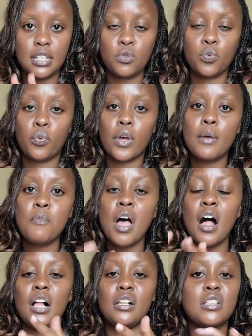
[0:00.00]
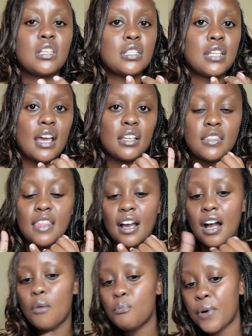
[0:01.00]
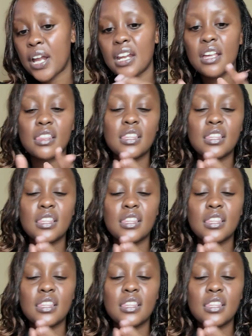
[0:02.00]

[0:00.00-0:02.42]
this way. I'll state the company,